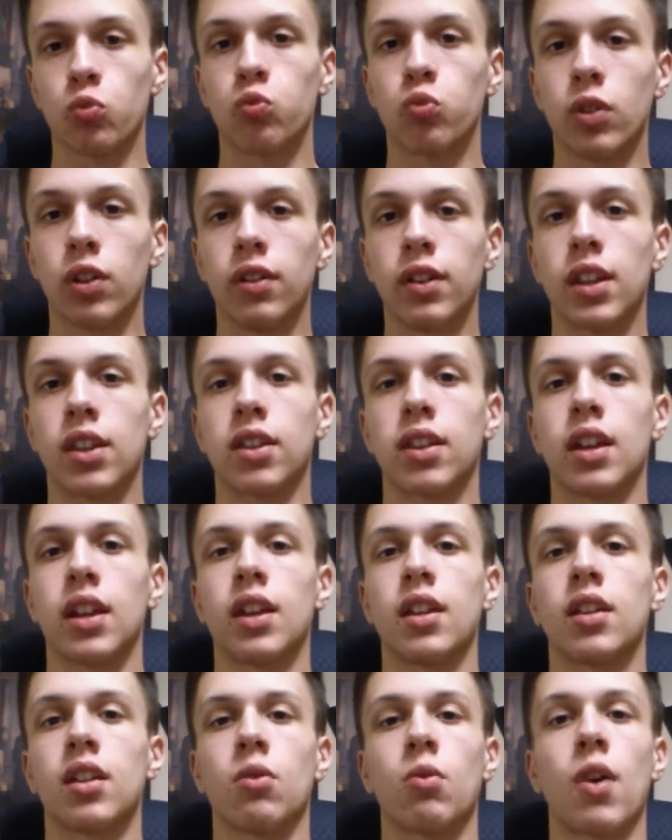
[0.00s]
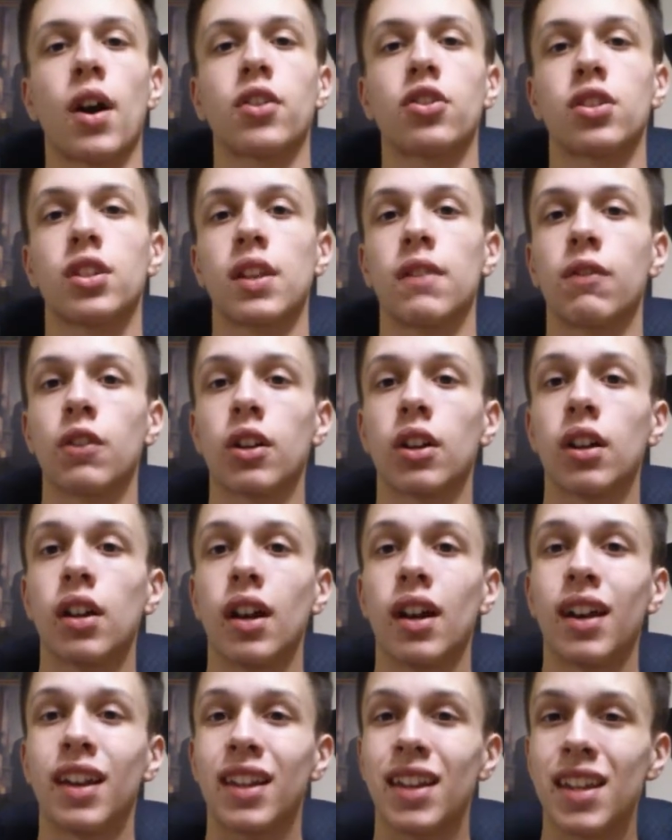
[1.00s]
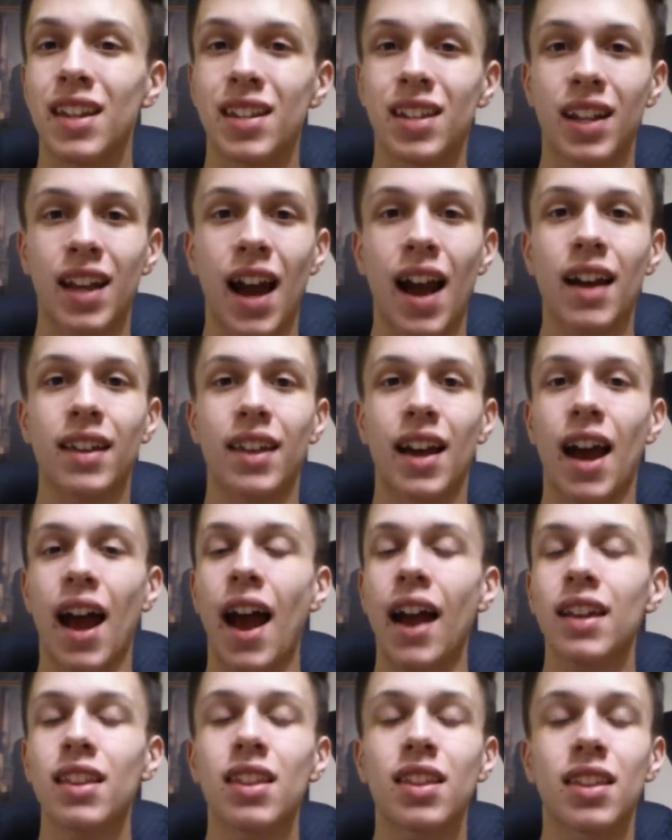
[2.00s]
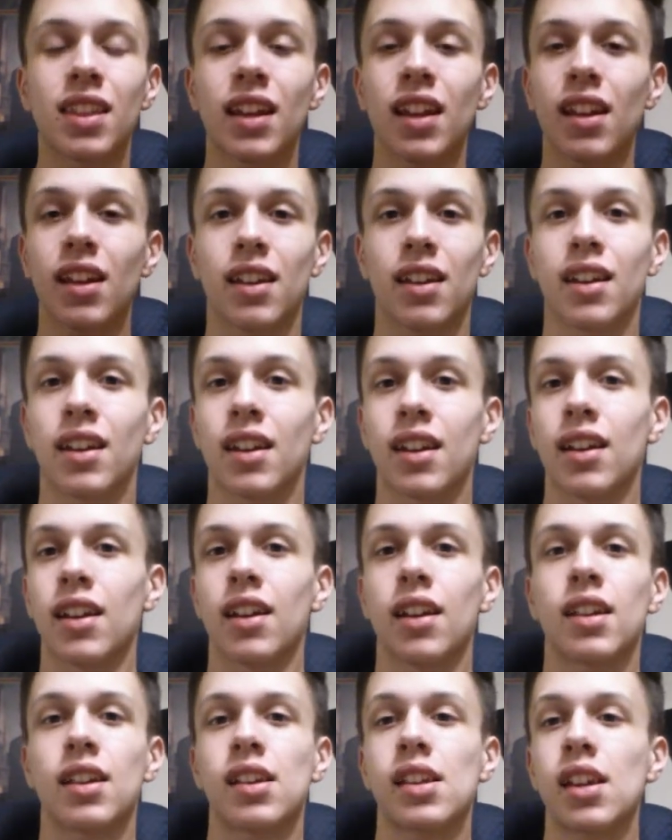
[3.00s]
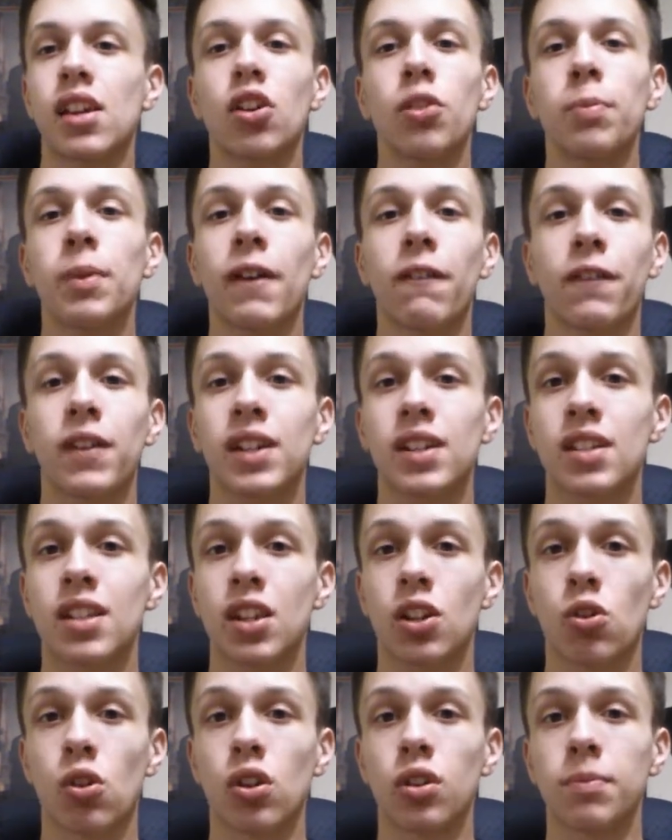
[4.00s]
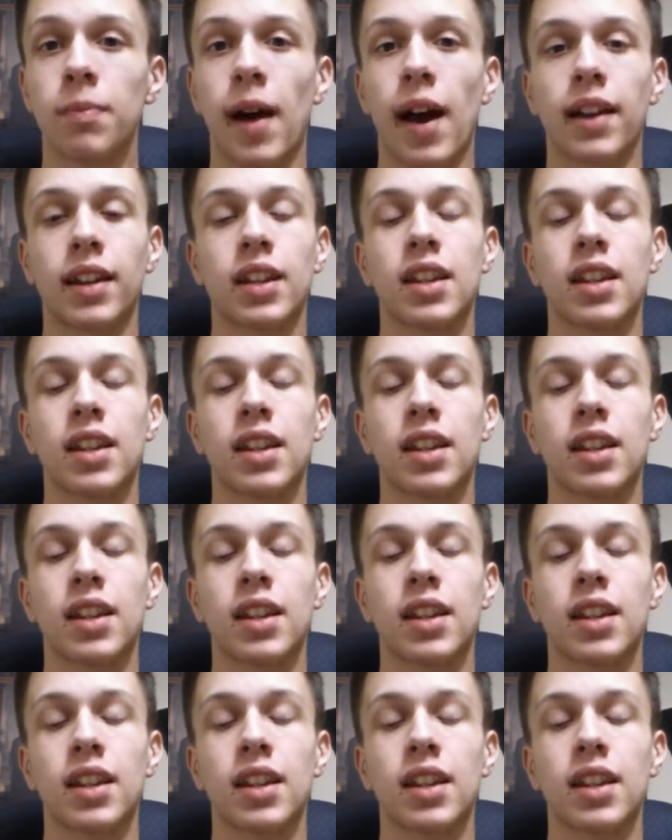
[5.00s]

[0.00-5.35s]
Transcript: really thin at wide receiver, he's a guy that I think he could be a fantasy gold mine.